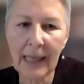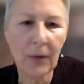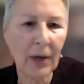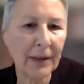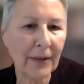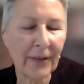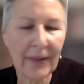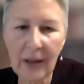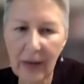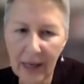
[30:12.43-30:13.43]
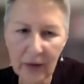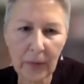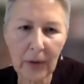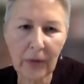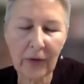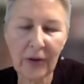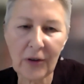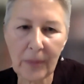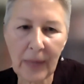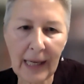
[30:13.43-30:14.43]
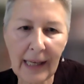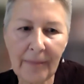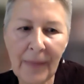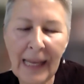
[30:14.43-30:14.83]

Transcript: They wanted to send their experts to Japan